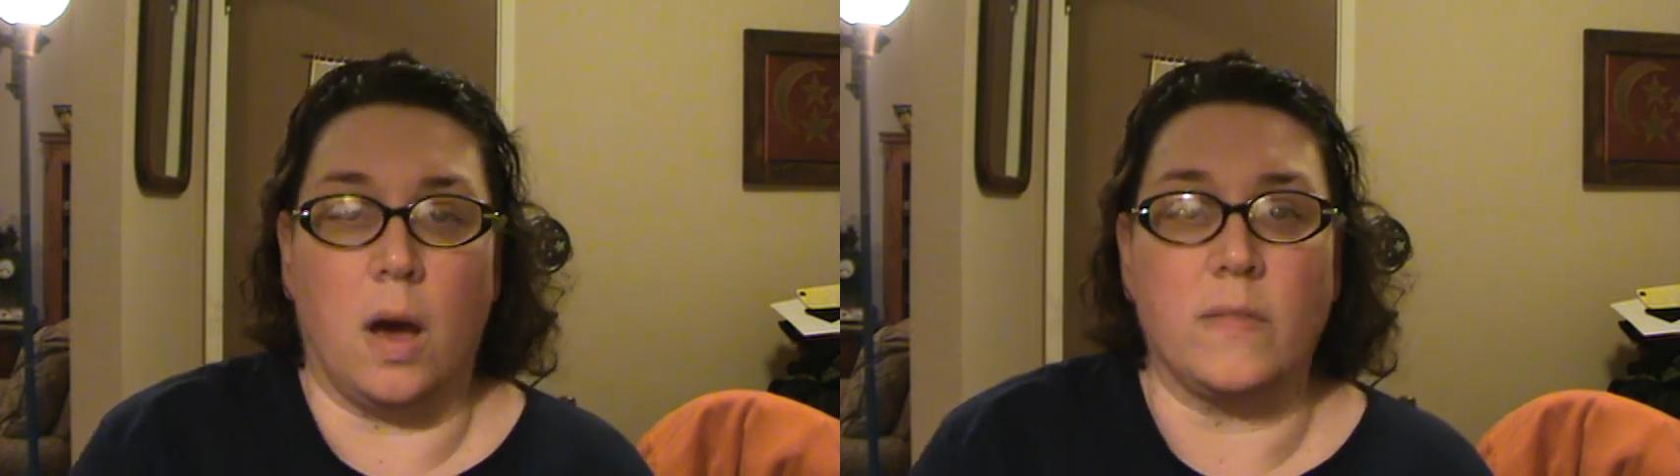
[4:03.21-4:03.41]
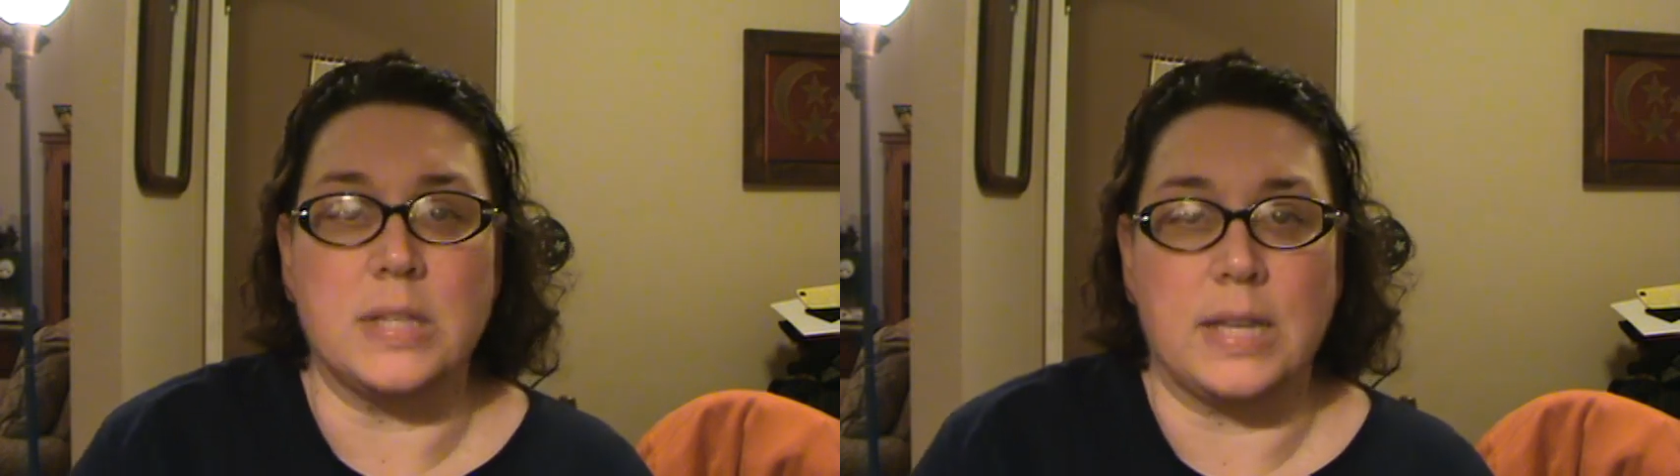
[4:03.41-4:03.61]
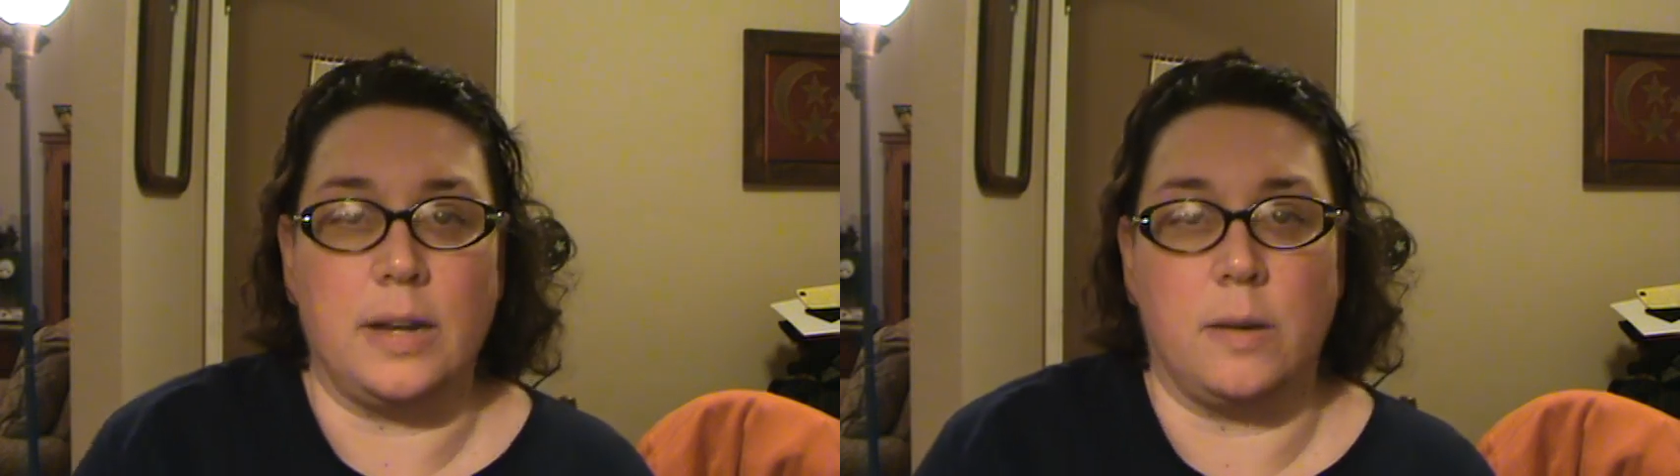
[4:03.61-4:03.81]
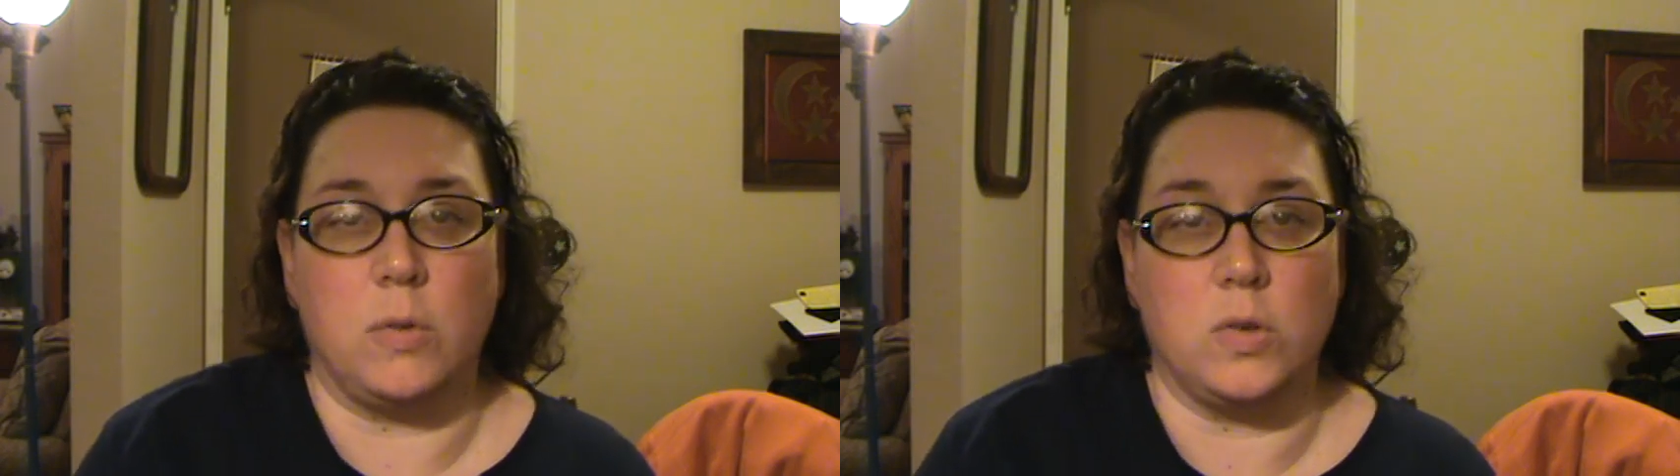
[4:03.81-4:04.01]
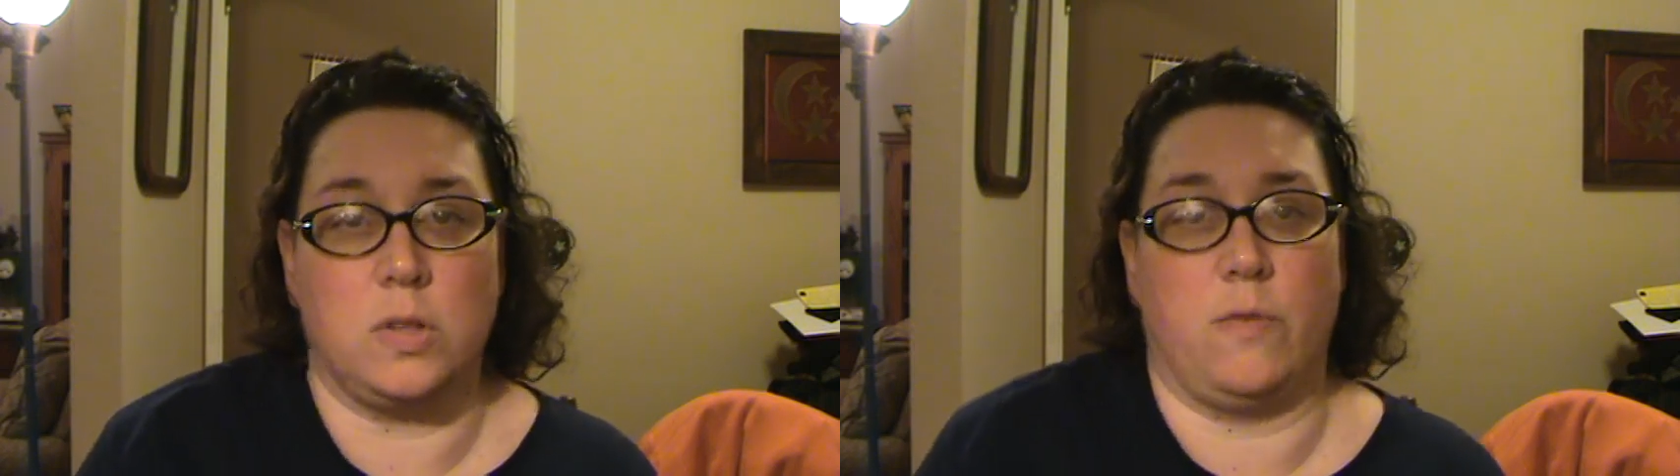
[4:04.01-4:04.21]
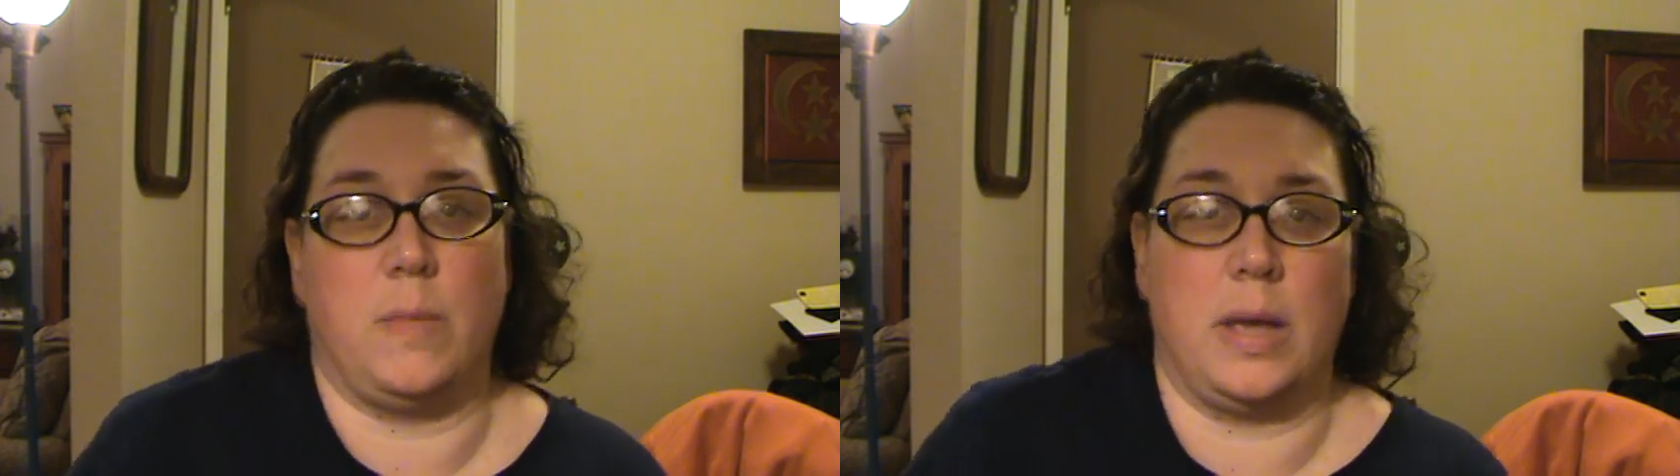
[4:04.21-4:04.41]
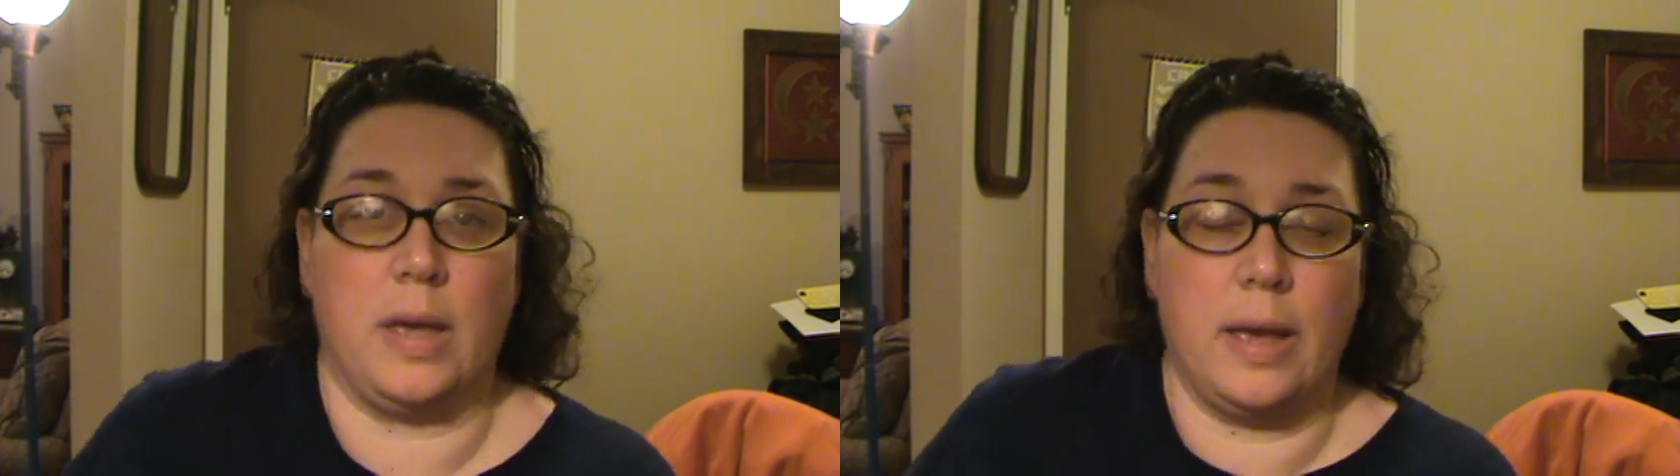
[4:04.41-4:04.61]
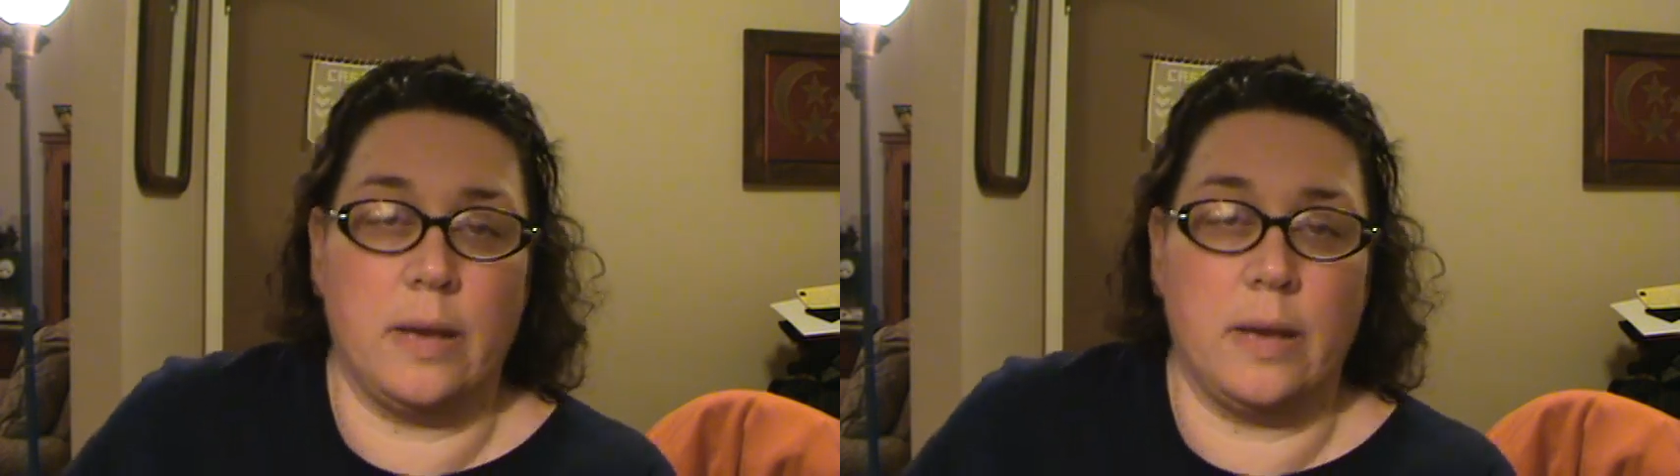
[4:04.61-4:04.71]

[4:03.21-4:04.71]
obviously, I did most of my